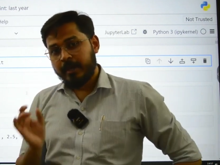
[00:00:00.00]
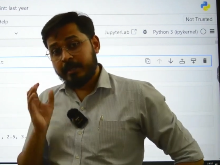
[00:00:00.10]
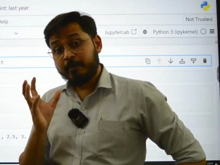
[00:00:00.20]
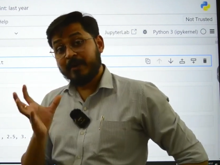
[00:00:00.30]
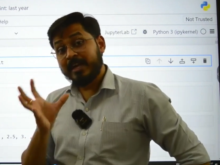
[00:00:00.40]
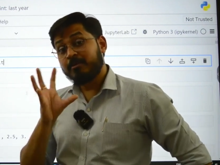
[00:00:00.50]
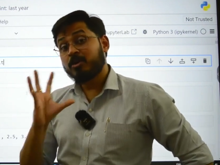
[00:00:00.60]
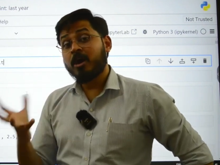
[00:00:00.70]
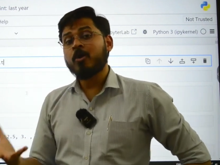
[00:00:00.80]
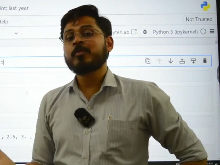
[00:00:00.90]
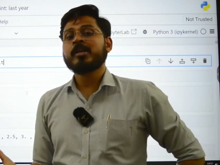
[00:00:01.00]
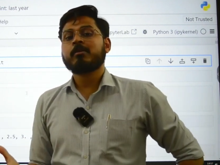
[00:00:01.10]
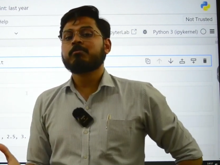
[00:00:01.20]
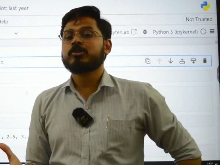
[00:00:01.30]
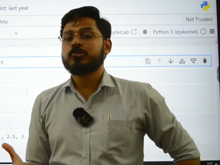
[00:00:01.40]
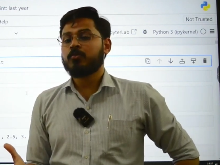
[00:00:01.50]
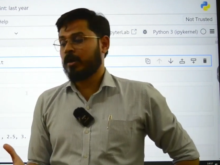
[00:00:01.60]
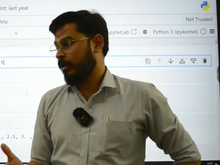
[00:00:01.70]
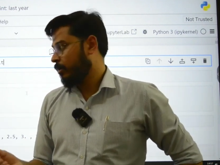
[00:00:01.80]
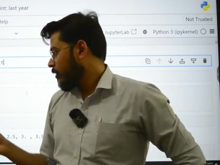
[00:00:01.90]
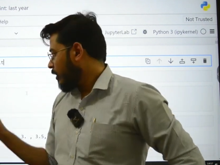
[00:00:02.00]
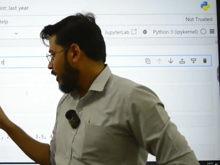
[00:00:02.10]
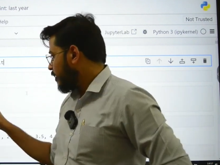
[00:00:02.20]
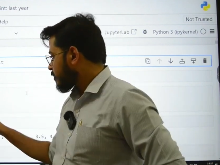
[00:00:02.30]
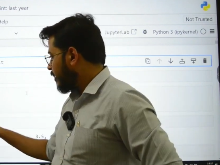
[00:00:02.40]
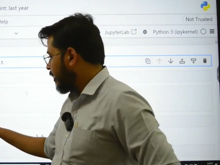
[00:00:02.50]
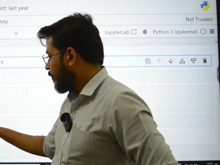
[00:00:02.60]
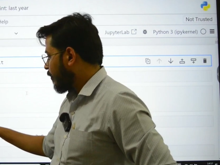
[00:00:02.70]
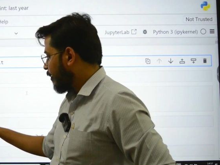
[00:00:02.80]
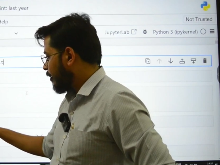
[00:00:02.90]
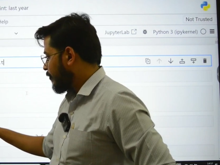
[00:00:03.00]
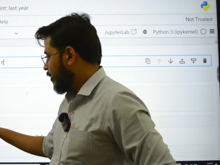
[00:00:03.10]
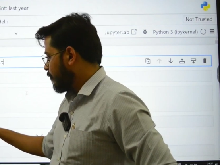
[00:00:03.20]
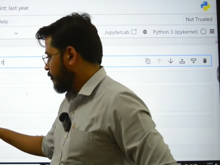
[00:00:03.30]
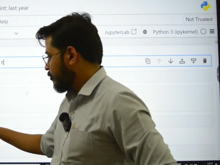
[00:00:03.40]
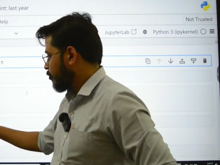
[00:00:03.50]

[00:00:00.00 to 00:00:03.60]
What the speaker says: depending upon how many numbers you want. I said I want 11 numbers.